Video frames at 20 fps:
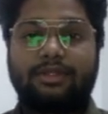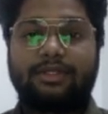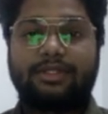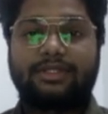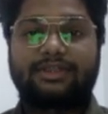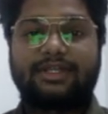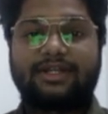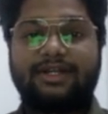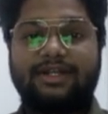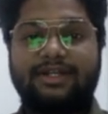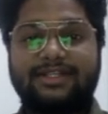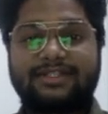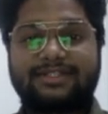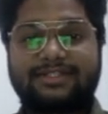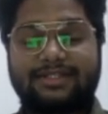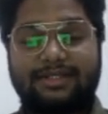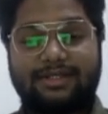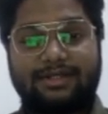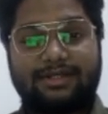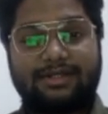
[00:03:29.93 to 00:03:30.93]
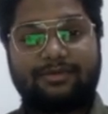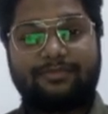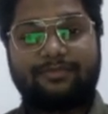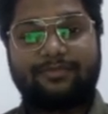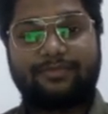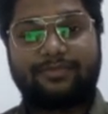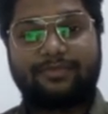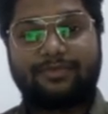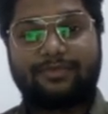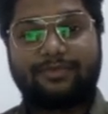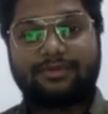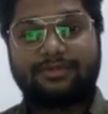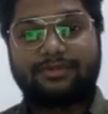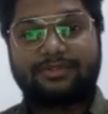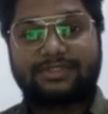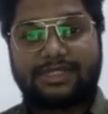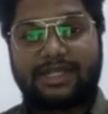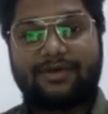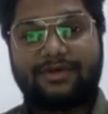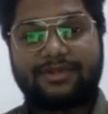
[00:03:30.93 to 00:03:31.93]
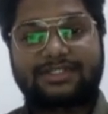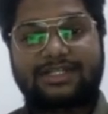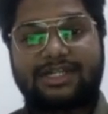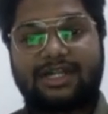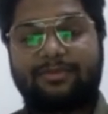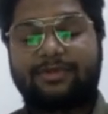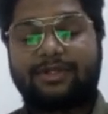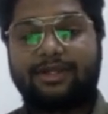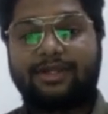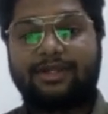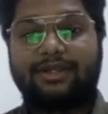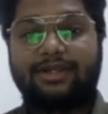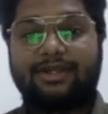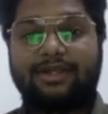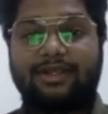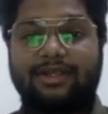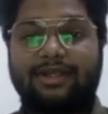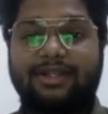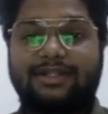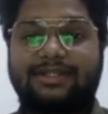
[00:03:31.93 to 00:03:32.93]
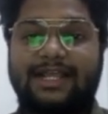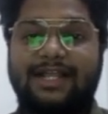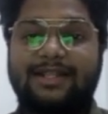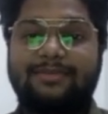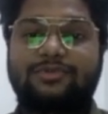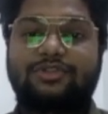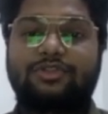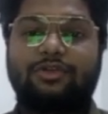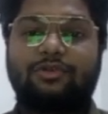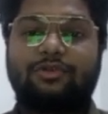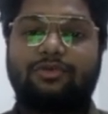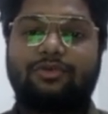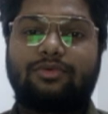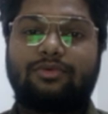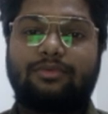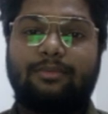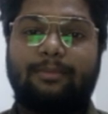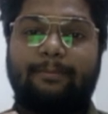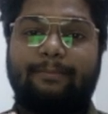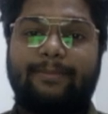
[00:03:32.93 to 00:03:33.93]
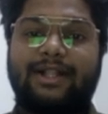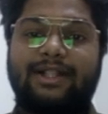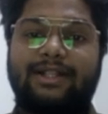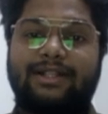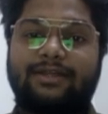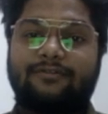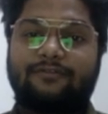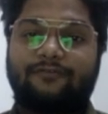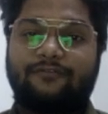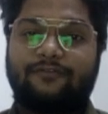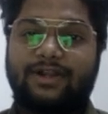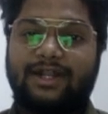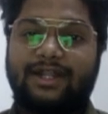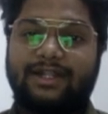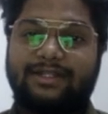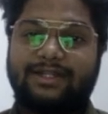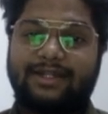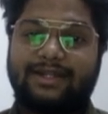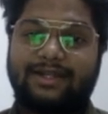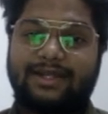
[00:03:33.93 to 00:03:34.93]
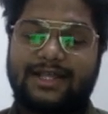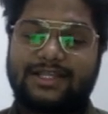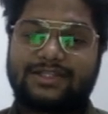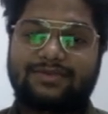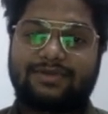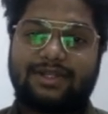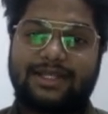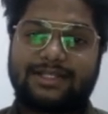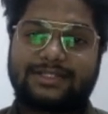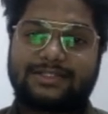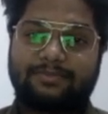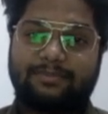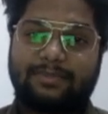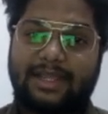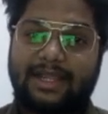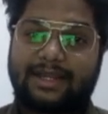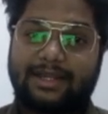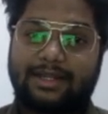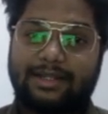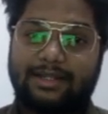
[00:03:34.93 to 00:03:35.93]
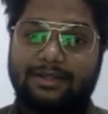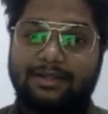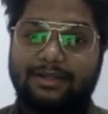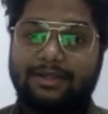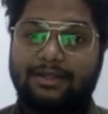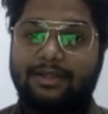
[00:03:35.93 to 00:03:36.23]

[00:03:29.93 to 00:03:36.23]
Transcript: The third is JavaScript. It helps you build front-end as well as back-end.